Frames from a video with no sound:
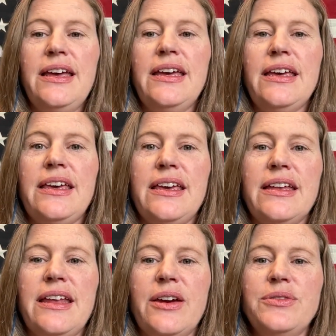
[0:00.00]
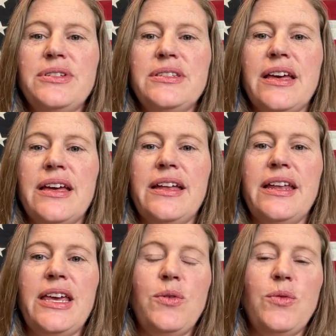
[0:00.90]
He announced that
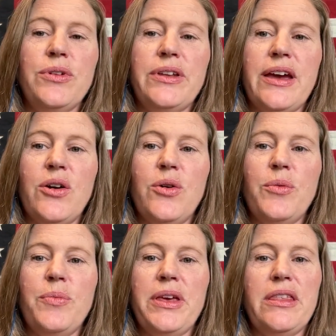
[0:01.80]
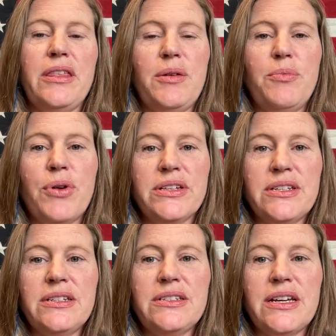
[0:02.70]
he will now be the
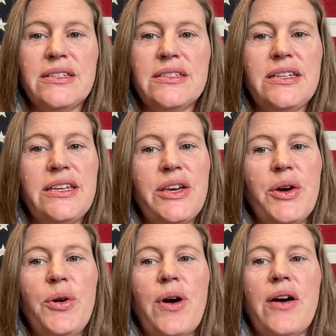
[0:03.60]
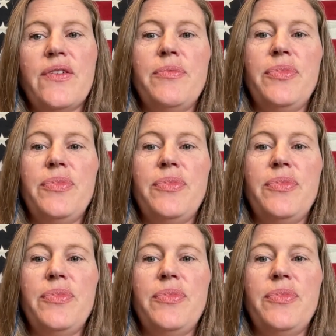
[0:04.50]
president and CEO of